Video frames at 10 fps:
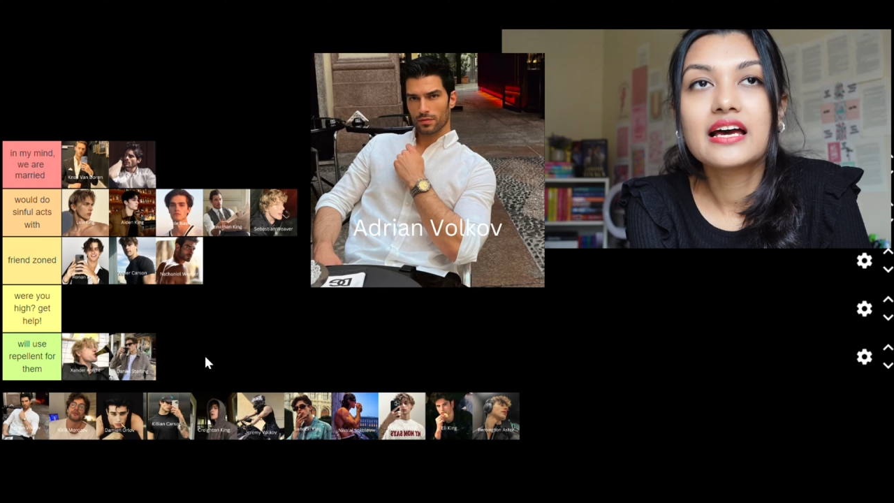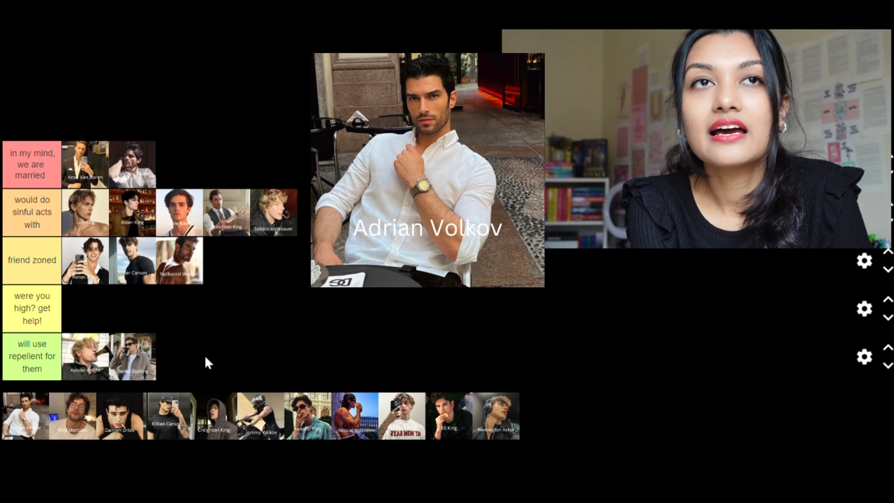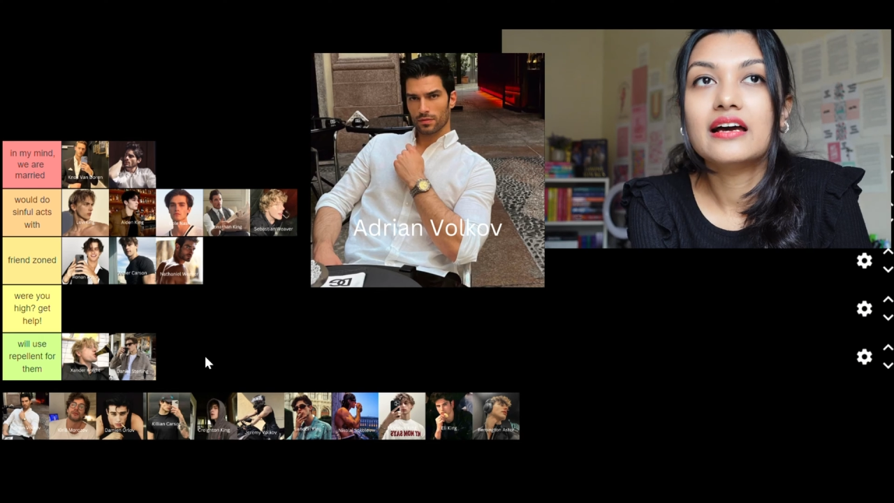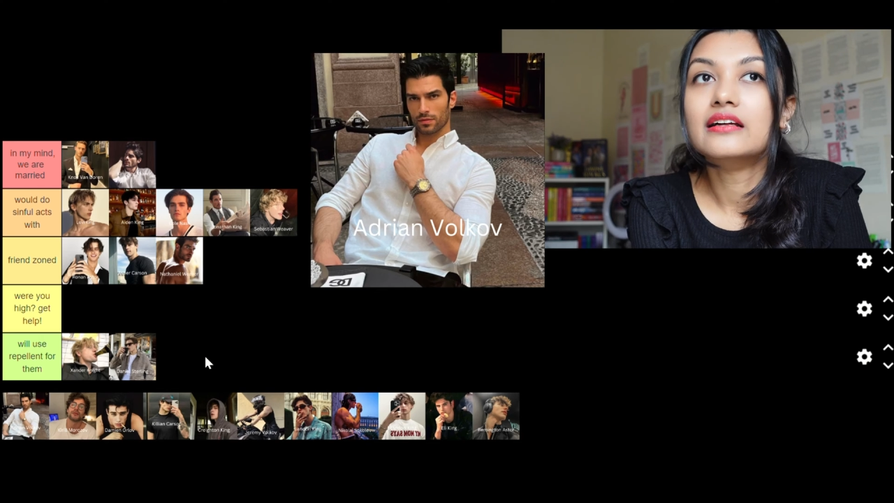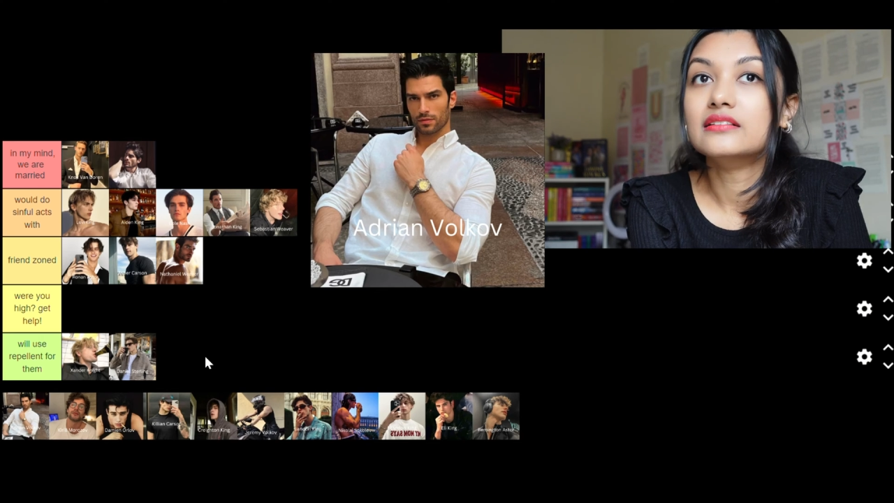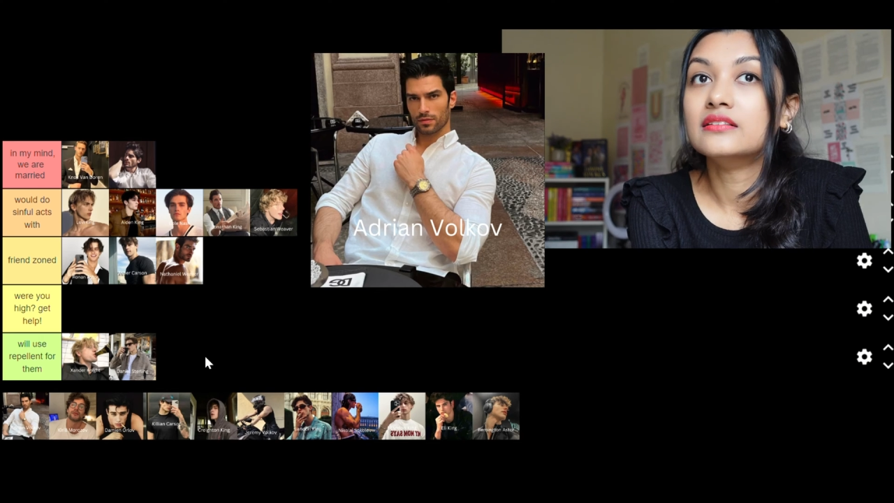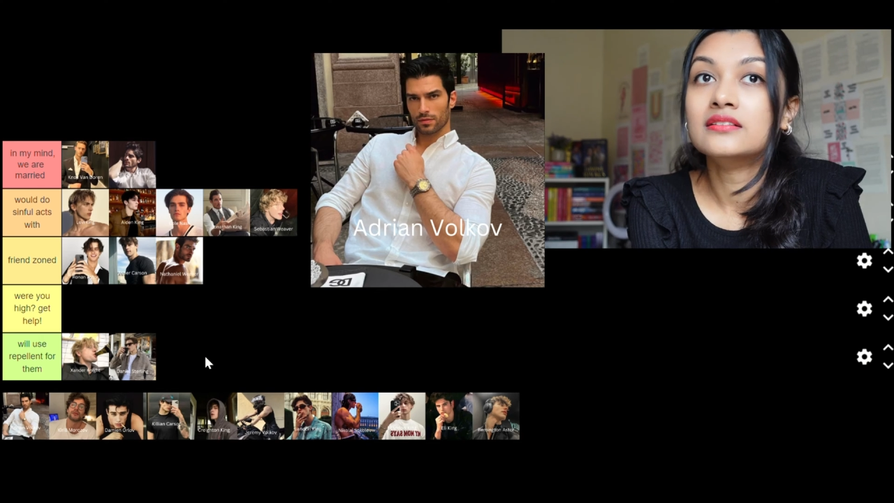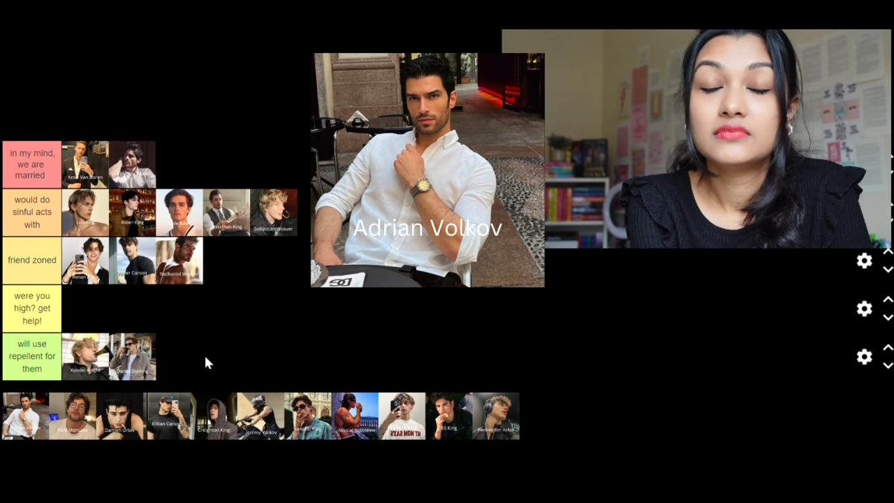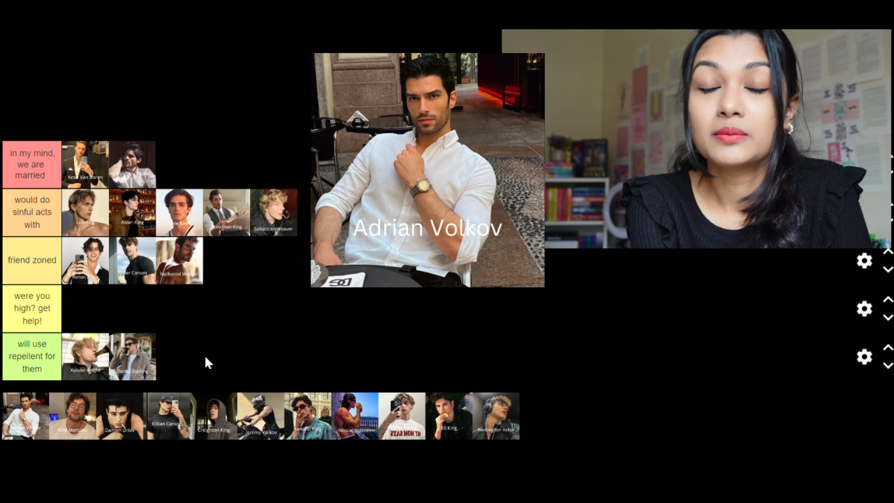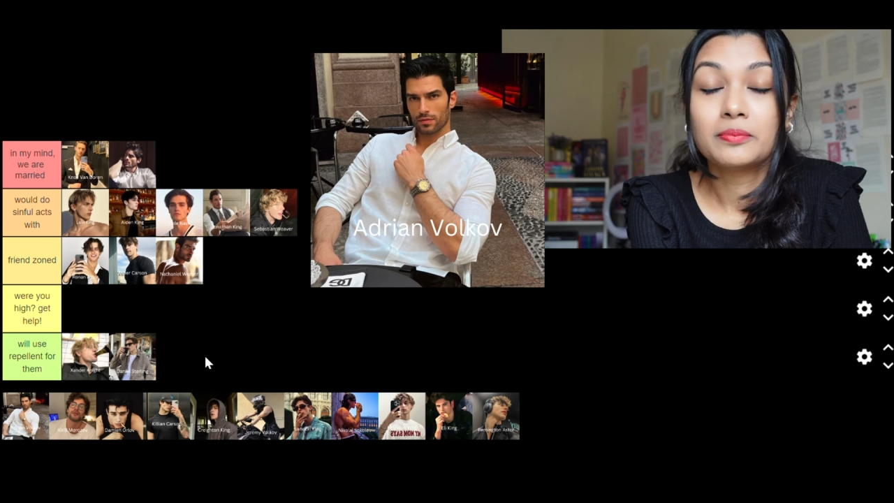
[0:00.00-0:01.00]
and
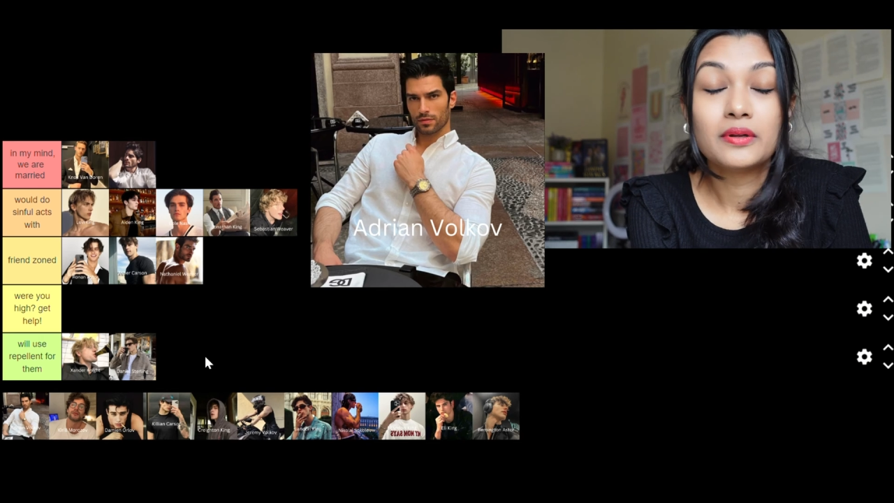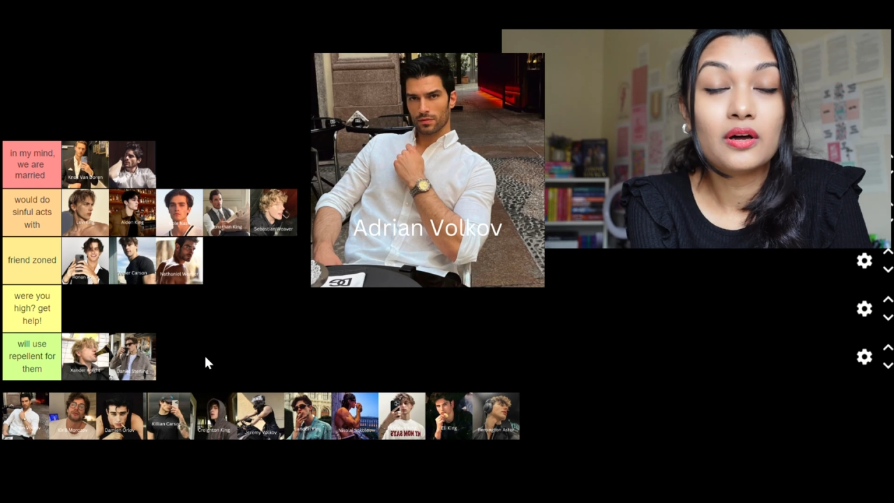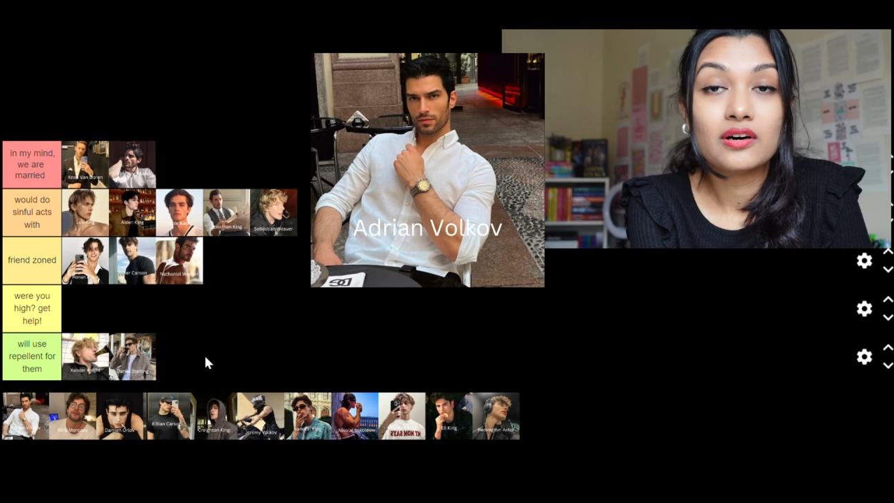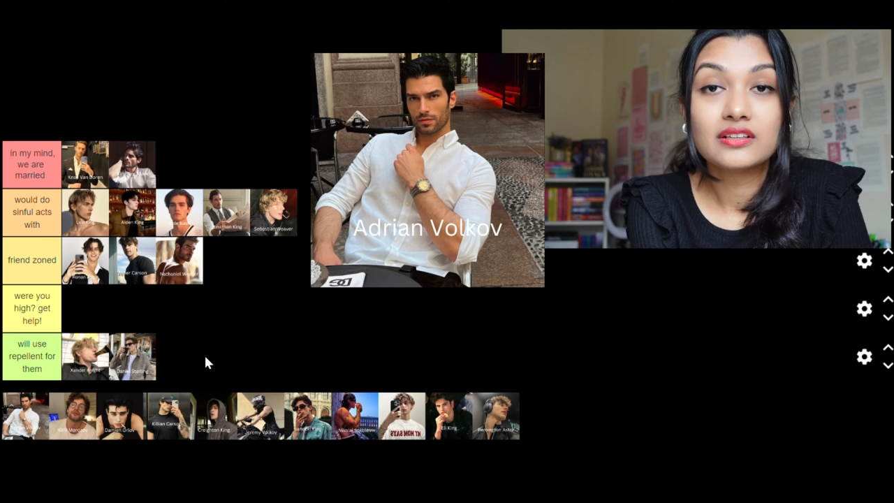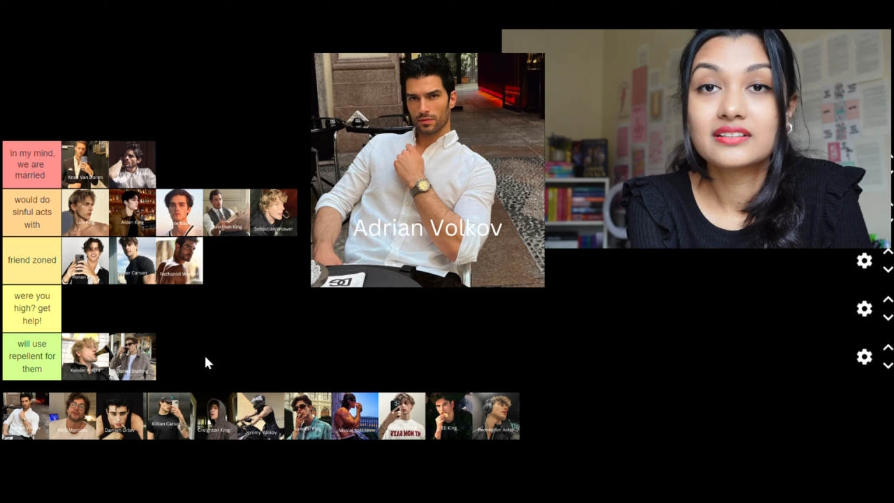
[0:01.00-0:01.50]
the plot